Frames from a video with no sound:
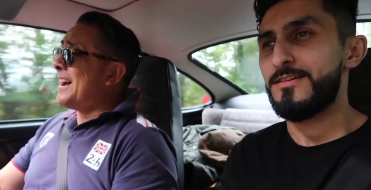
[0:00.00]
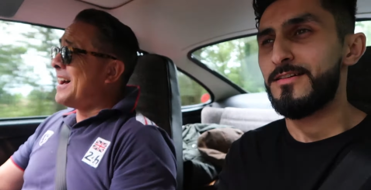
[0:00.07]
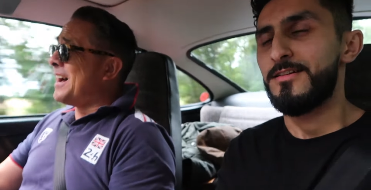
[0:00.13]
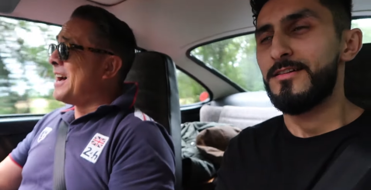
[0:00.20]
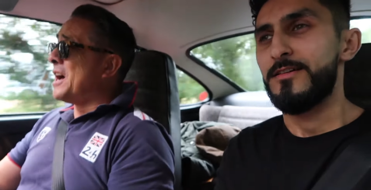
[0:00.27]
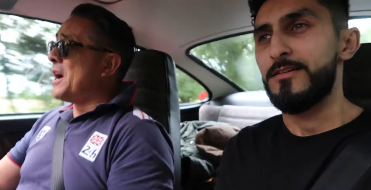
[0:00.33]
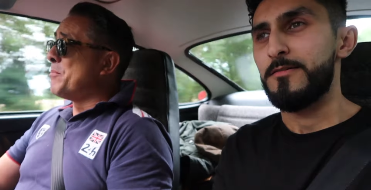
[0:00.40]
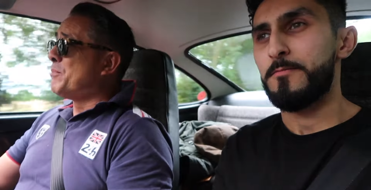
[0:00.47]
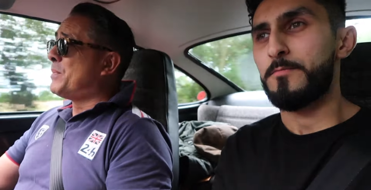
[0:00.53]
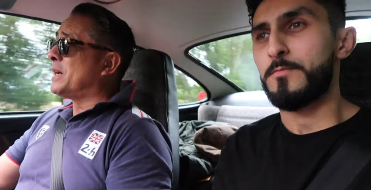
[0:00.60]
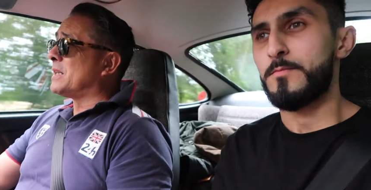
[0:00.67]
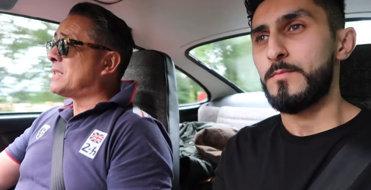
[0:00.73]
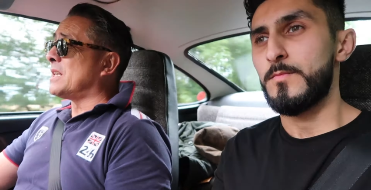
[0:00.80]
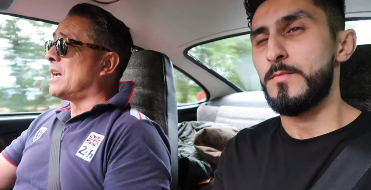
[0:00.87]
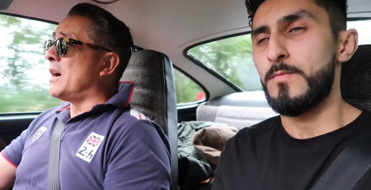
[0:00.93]
Speaker 1: Um,
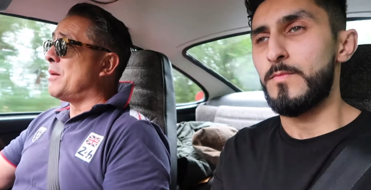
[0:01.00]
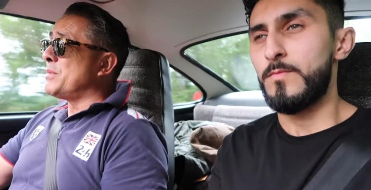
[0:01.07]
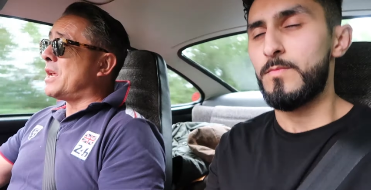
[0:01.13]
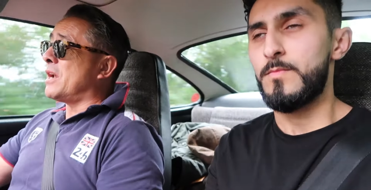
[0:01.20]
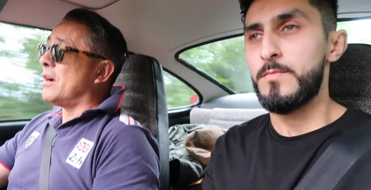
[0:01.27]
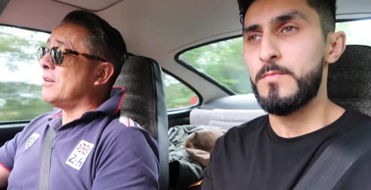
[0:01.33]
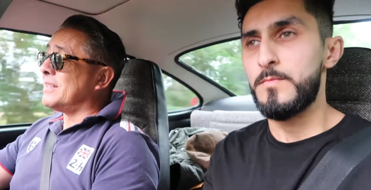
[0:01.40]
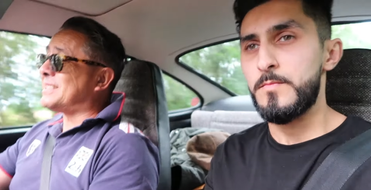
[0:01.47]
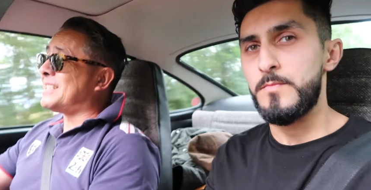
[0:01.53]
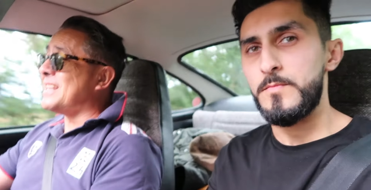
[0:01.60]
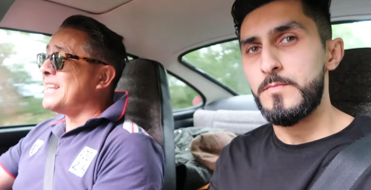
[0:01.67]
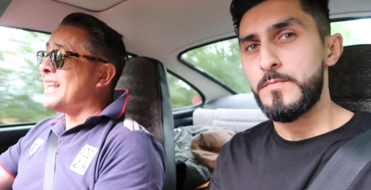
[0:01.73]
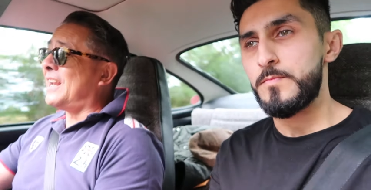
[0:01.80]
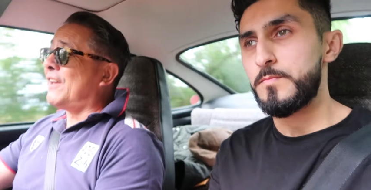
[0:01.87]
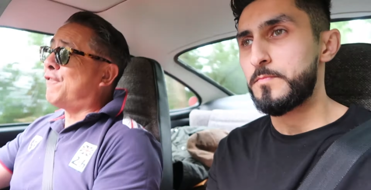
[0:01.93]
but um, you know, it's a
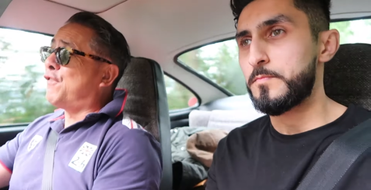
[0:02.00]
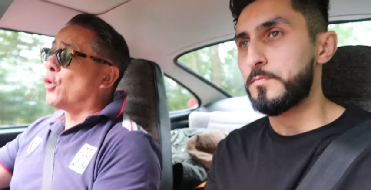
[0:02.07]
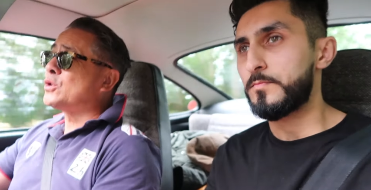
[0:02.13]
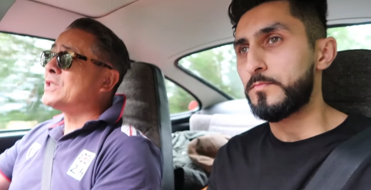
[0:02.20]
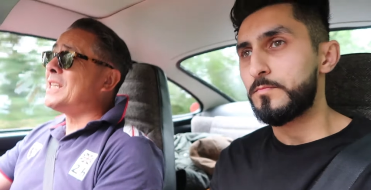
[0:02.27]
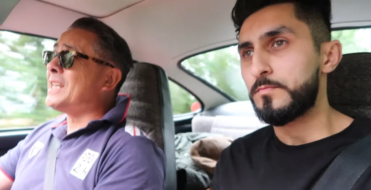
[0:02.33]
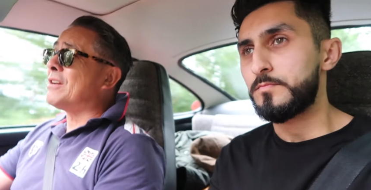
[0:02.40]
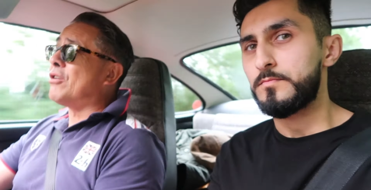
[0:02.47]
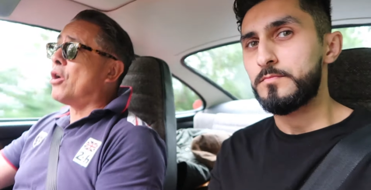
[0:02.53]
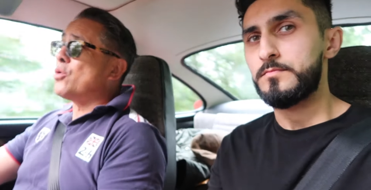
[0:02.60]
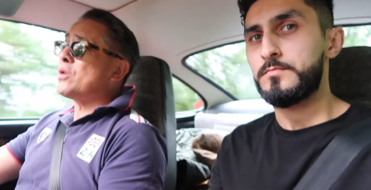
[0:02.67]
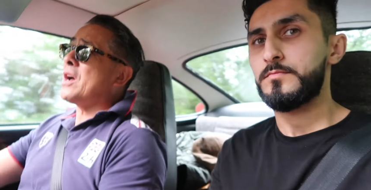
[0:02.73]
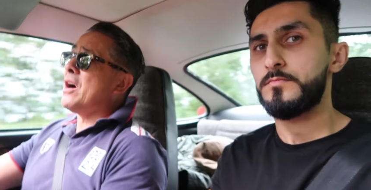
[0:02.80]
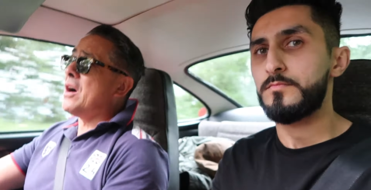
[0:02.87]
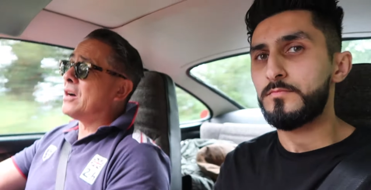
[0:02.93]
nearly forty year old
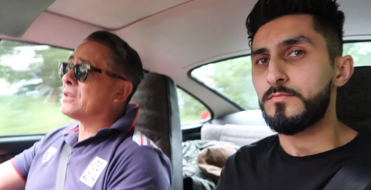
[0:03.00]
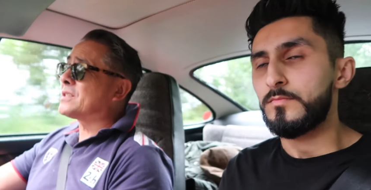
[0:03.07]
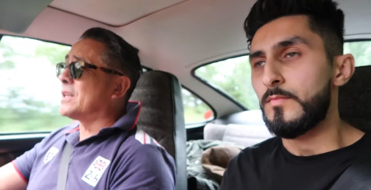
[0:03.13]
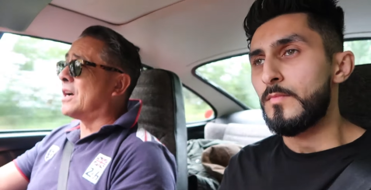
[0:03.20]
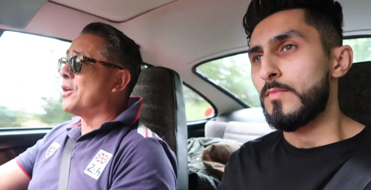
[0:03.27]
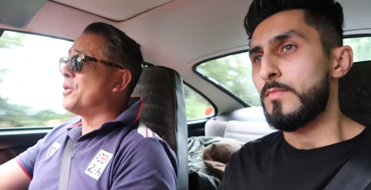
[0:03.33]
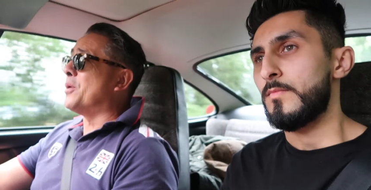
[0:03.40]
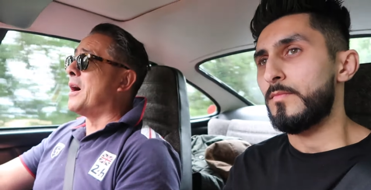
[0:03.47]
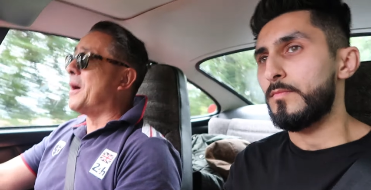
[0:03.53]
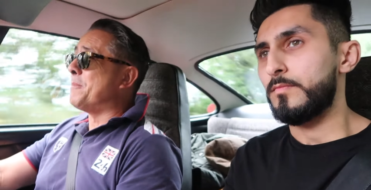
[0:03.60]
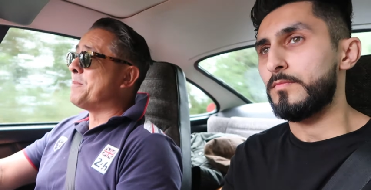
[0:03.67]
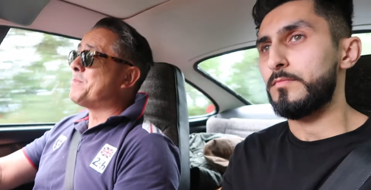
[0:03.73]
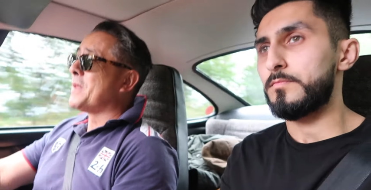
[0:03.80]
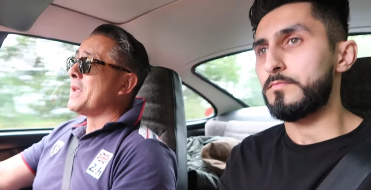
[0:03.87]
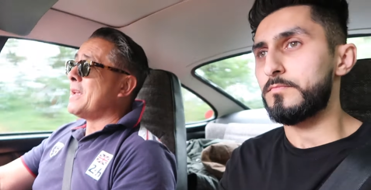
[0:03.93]
car, so
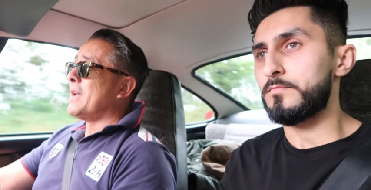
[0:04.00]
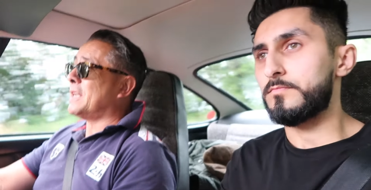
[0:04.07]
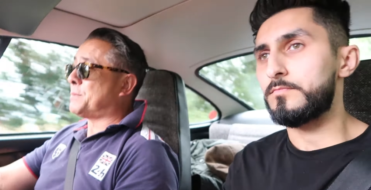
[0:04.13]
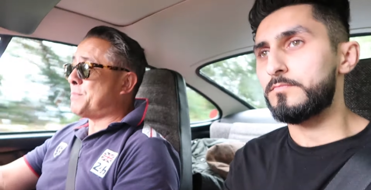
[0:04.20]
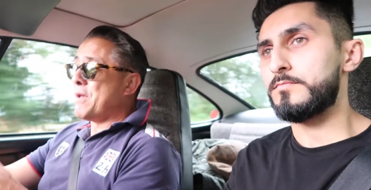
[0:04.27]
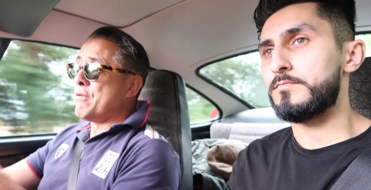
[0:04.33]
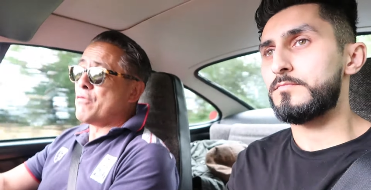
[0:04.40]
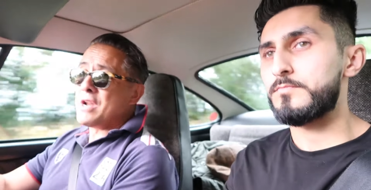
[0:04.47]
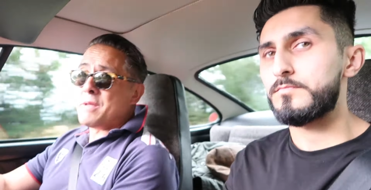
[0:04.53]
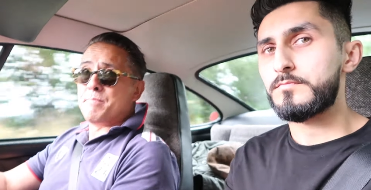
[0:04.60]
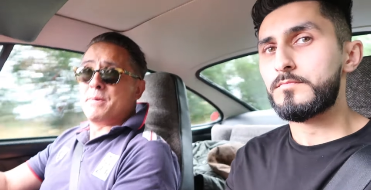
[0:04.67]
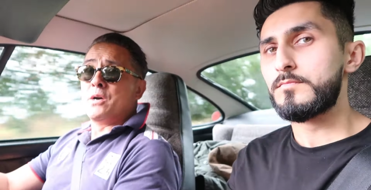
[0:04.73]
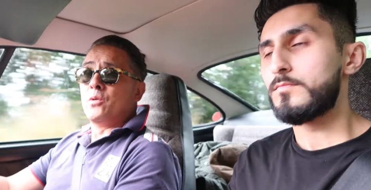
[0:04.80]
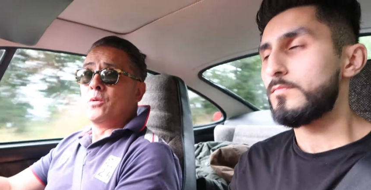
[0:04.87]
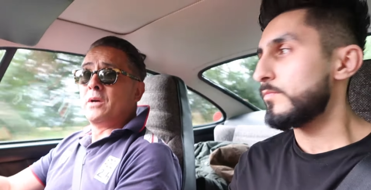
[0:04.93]
um, it's been
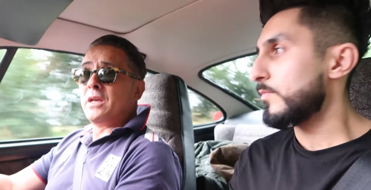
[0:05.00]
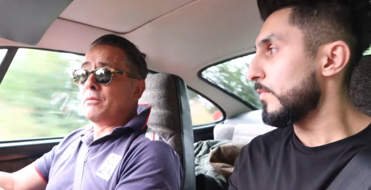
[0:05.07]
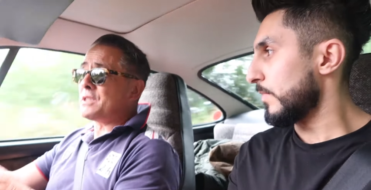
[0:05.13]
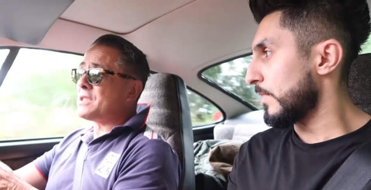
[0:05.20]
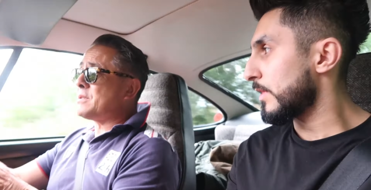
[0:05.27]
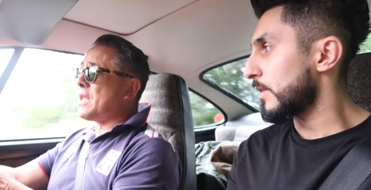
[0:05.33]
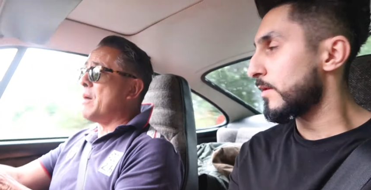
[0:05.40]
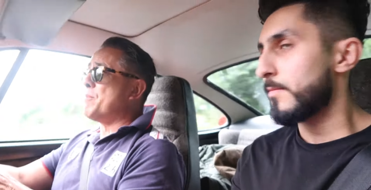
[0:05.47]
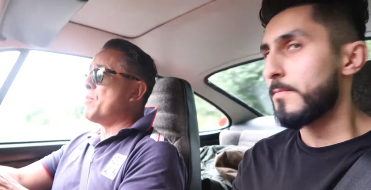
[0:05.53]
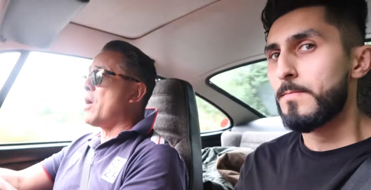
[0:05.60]
rebuilt. It was done